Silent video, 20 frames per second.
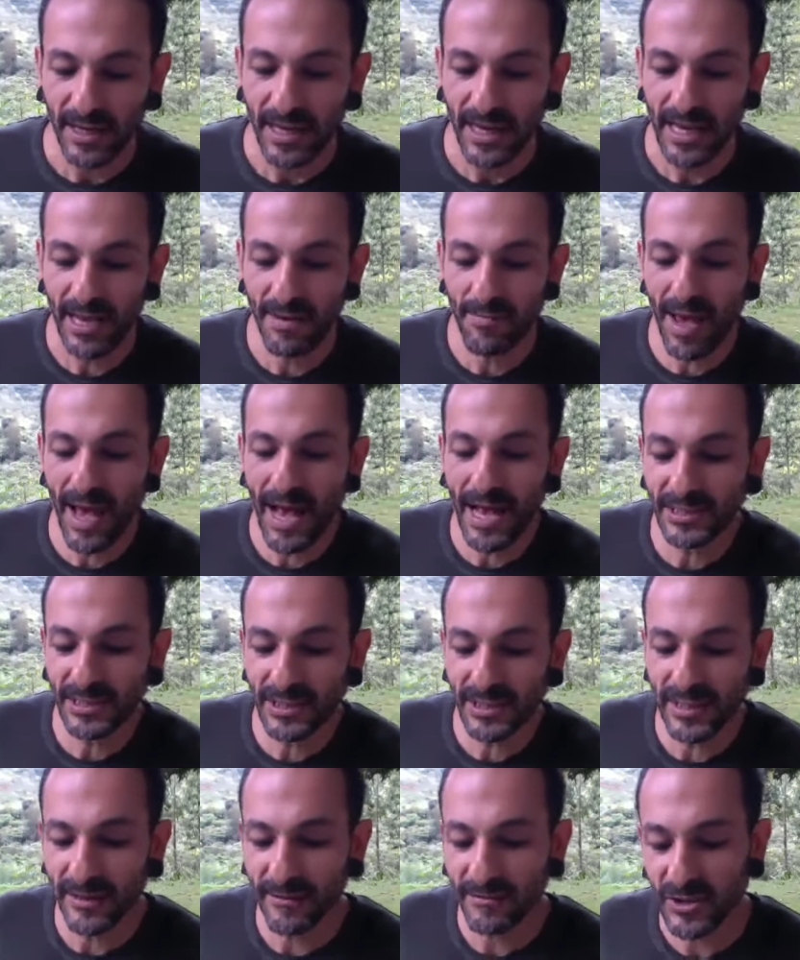
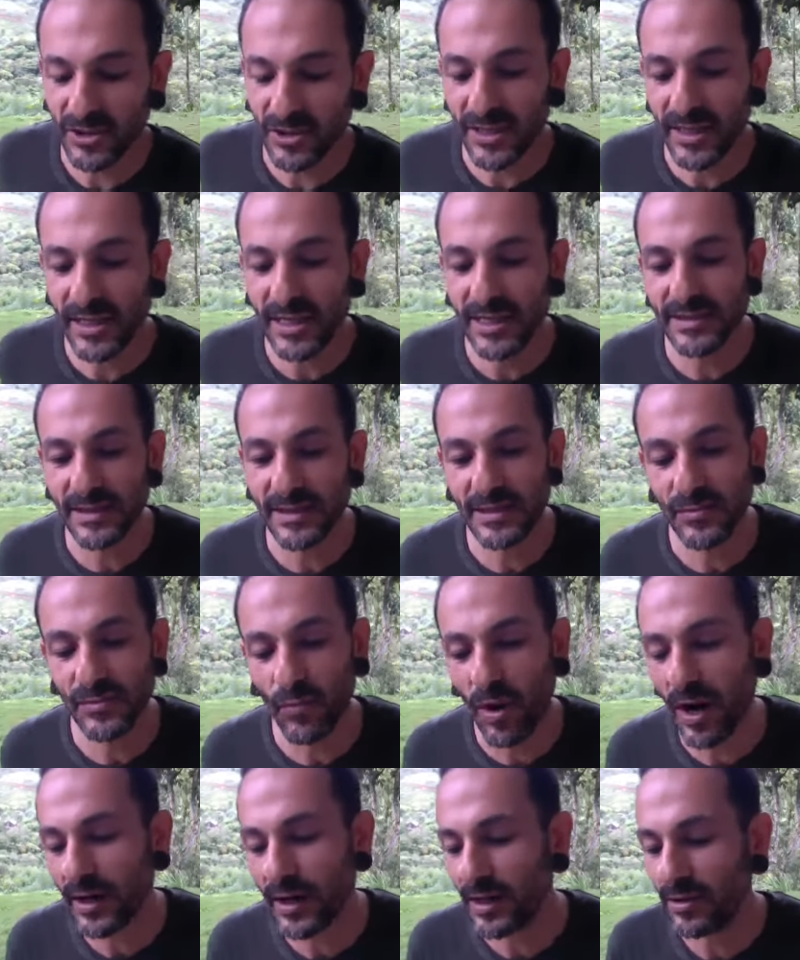imagine if Jesus
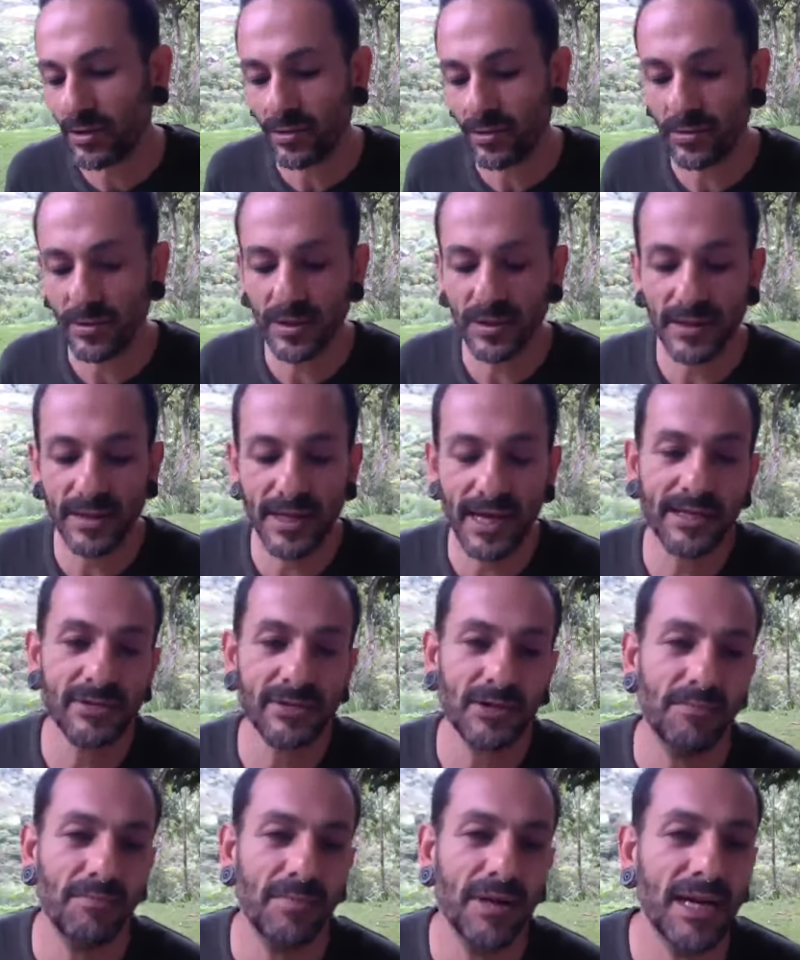walking through the
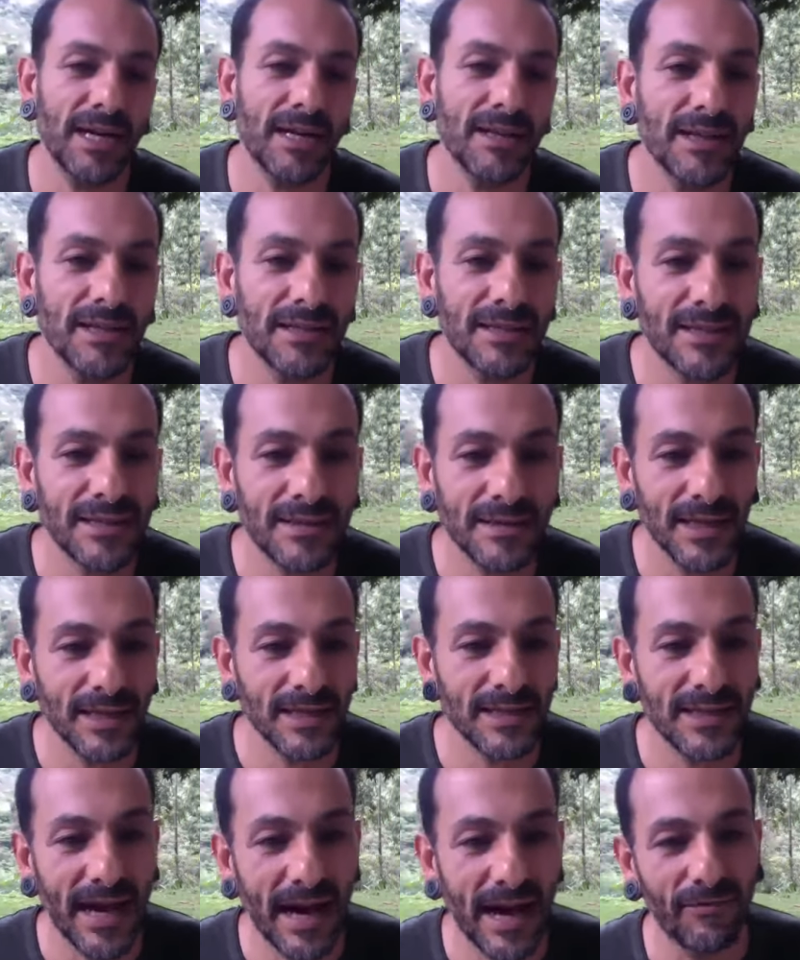desert meeting the
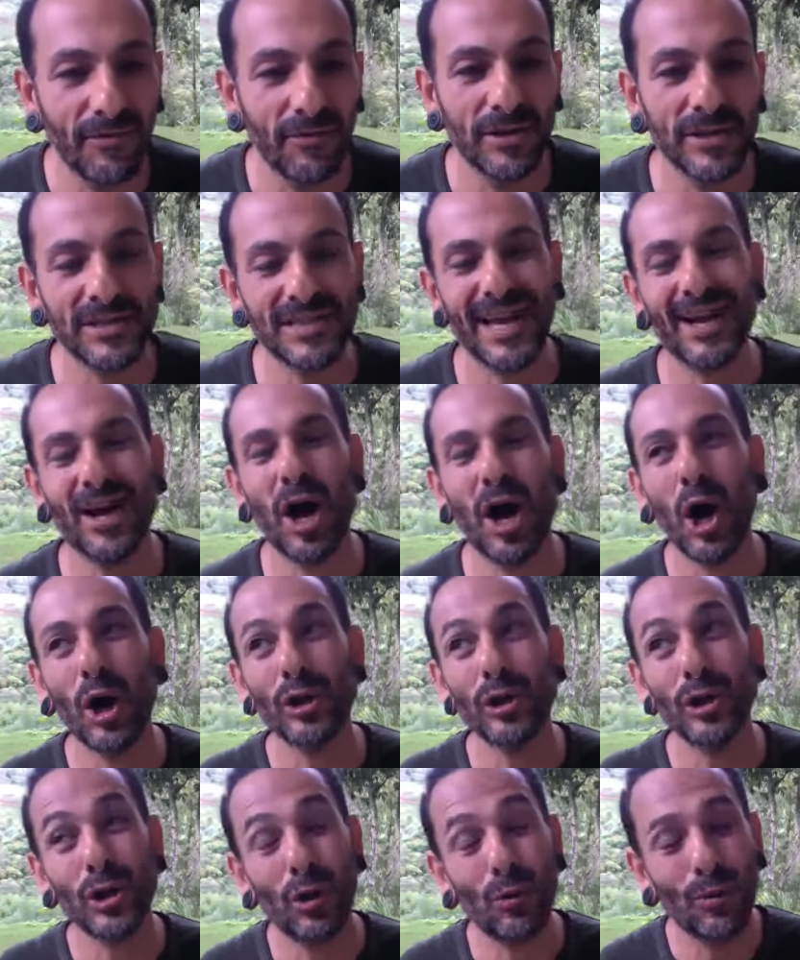devil, it's like, oh,
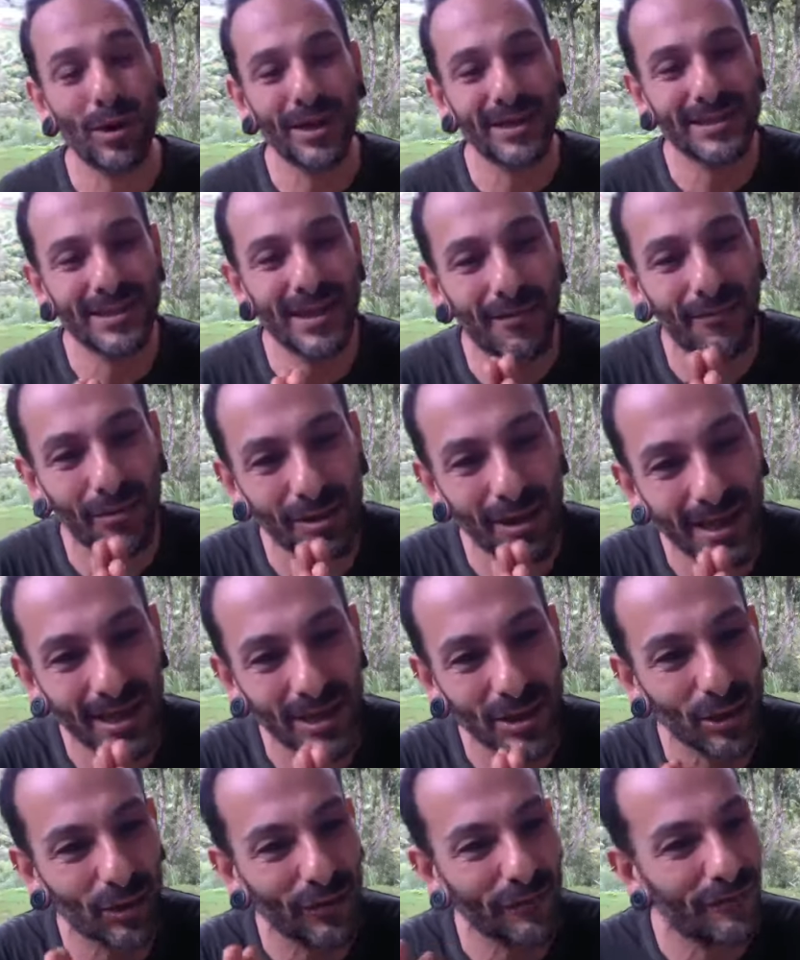you know what, devil,
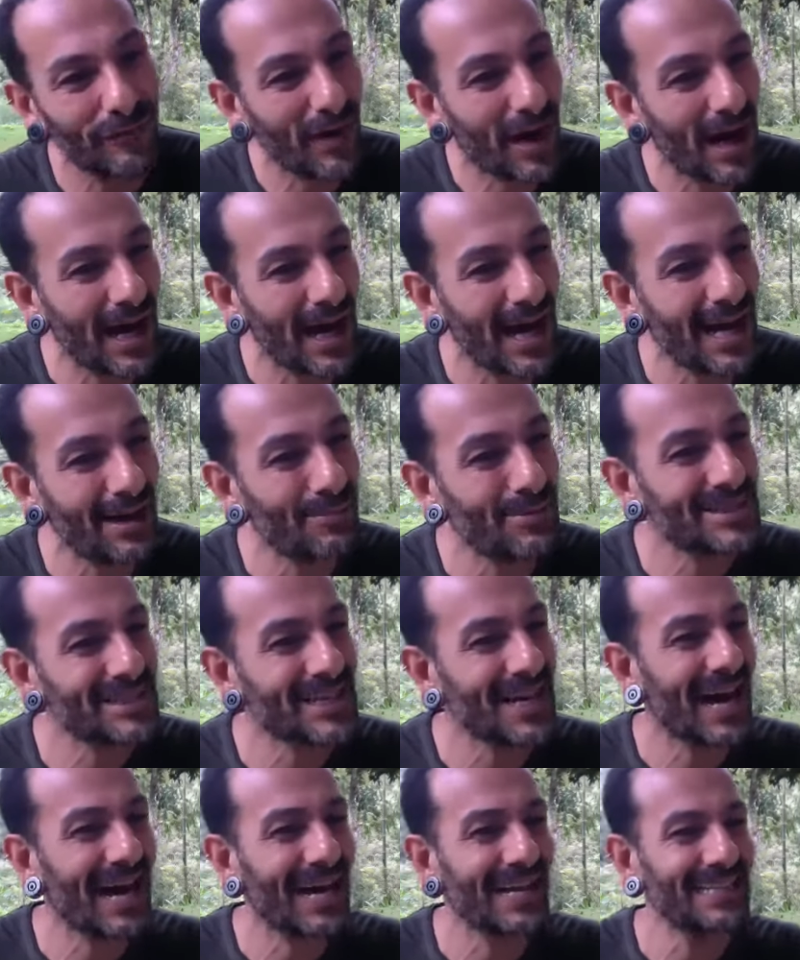like your vibe is
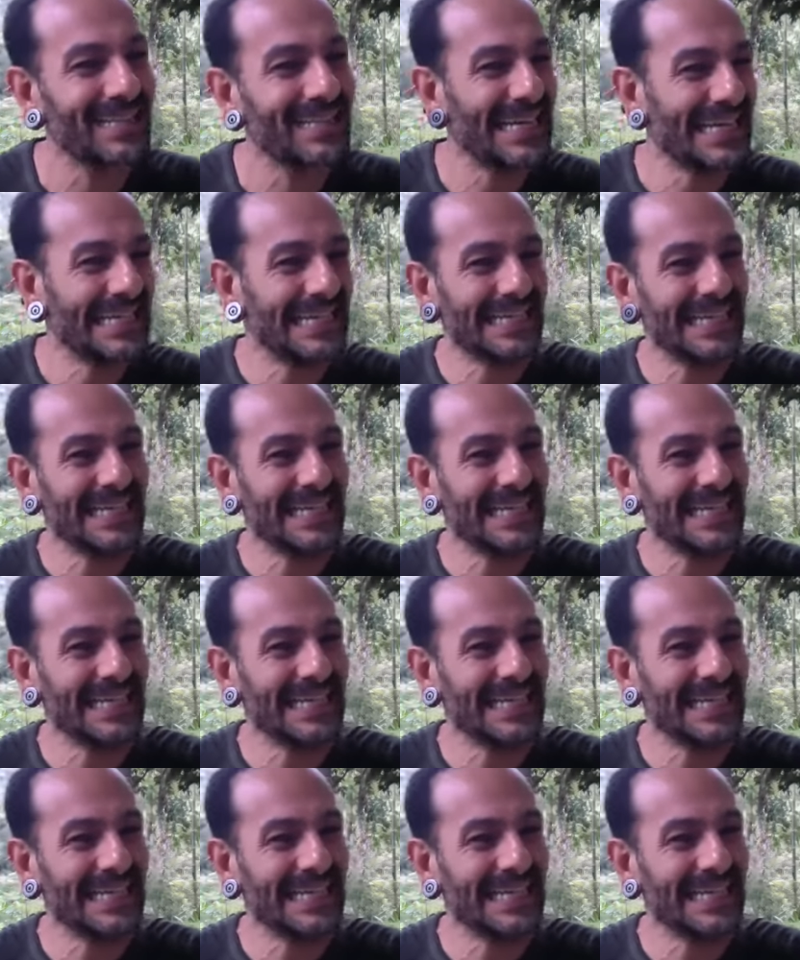kind of like,